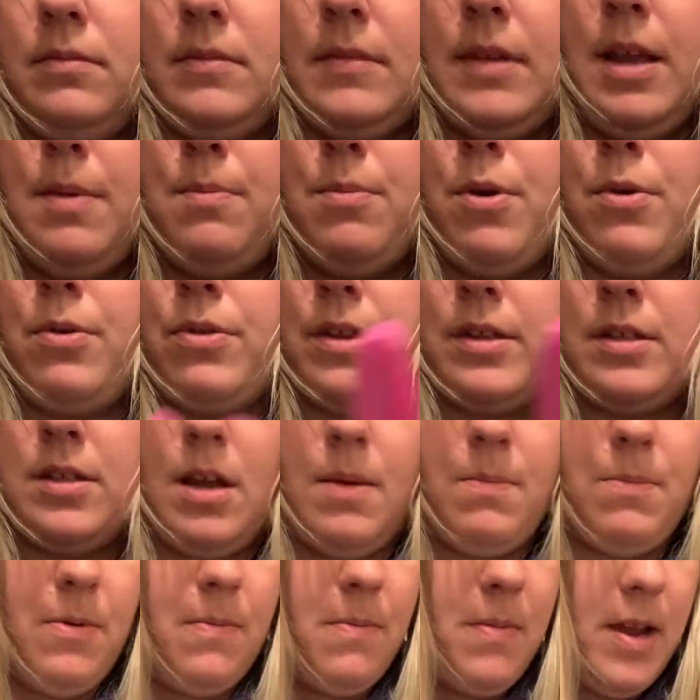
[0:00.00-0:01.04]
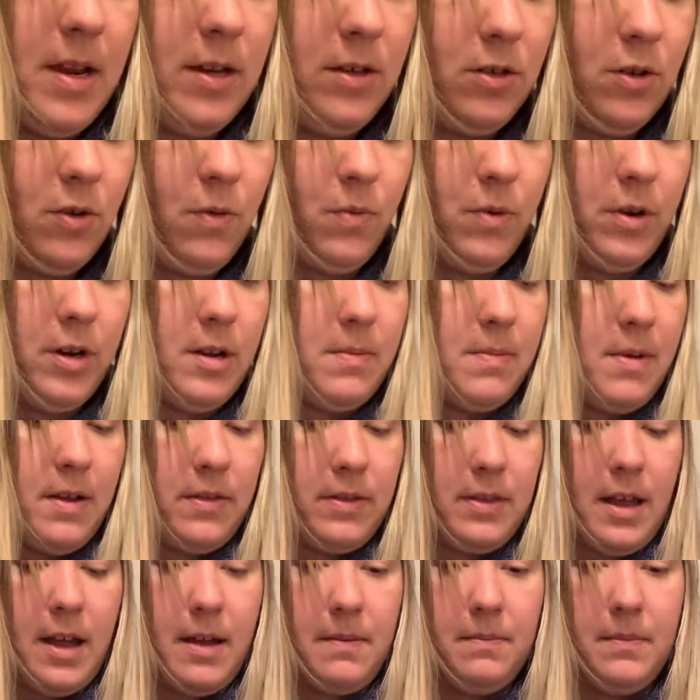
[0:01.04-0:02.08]
I broke the top of mine, don't worry about
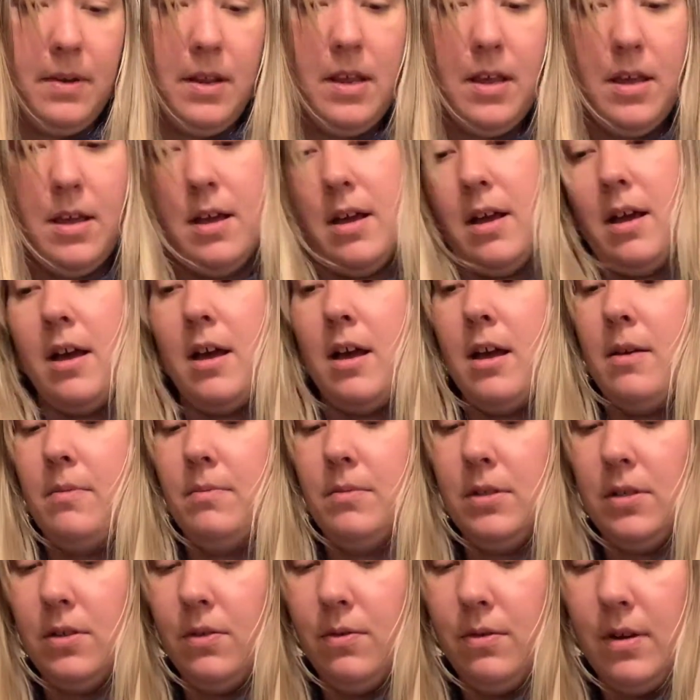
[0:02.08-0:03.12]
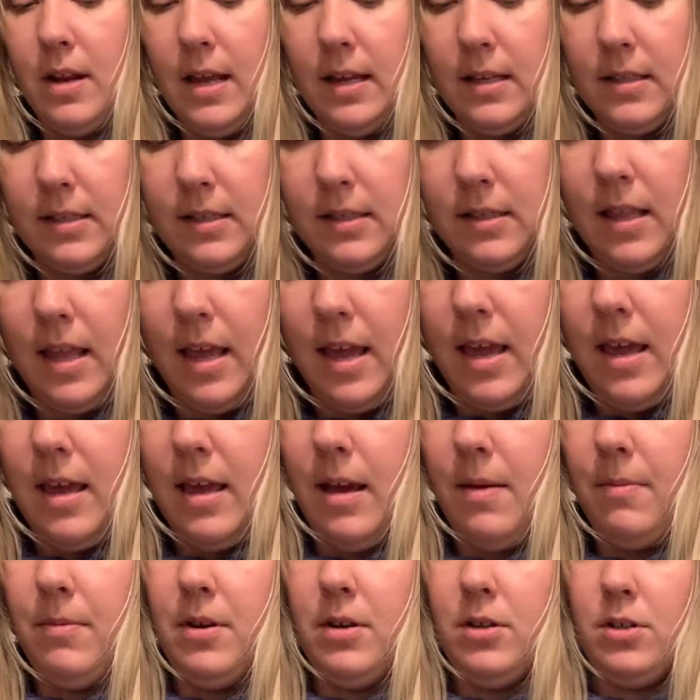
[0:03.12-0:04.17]
that. So next thing
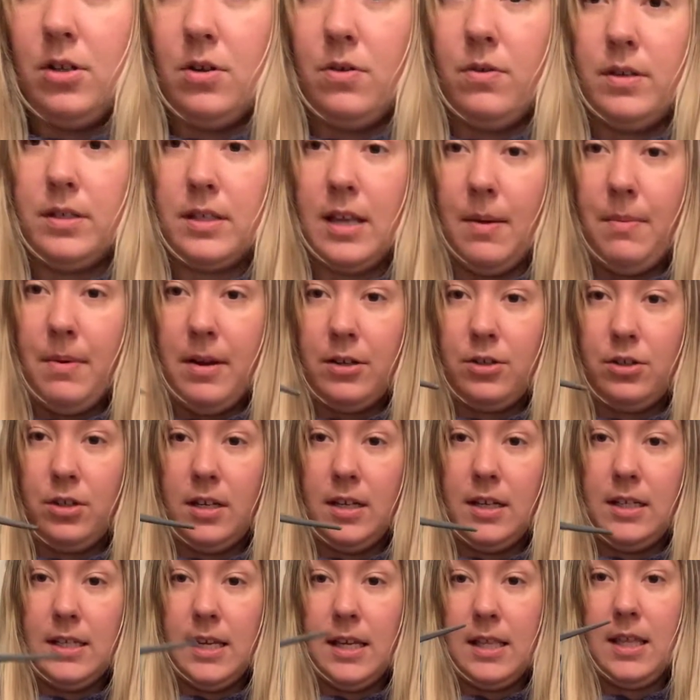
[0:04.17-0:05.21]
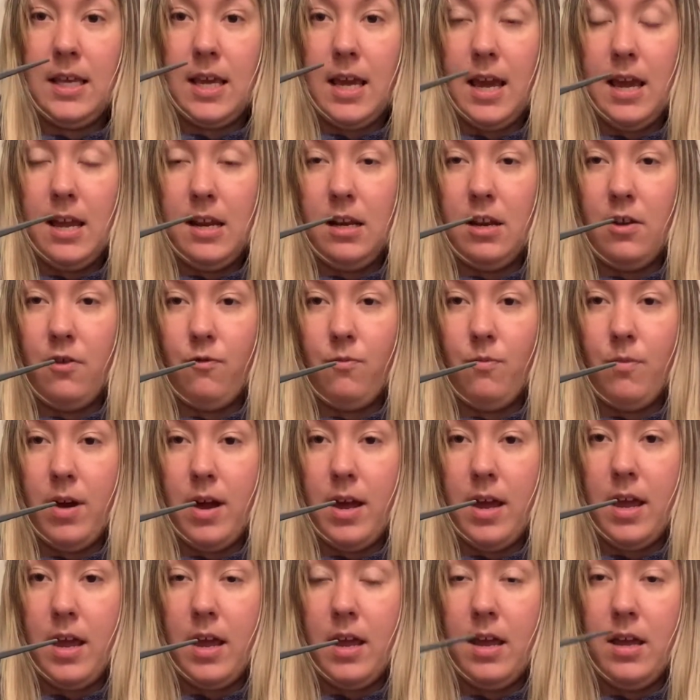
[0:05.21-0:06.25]
I'm gonna do is I'm actually gonna take the end of
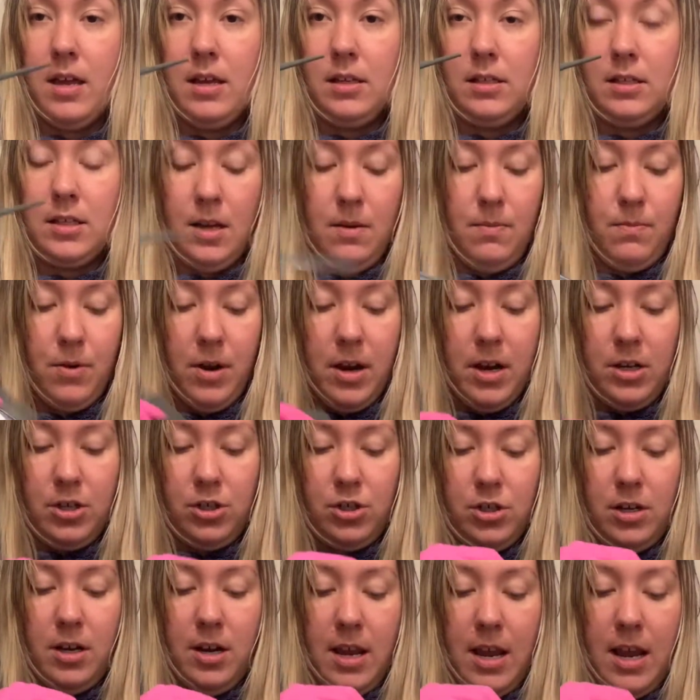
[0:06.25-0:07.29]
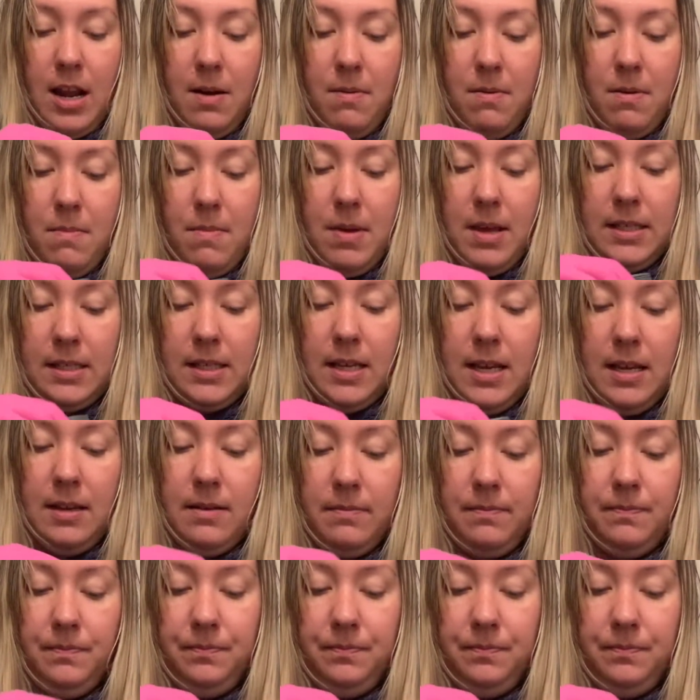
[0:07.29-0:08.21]
my tint brush and I'm gonna mix it.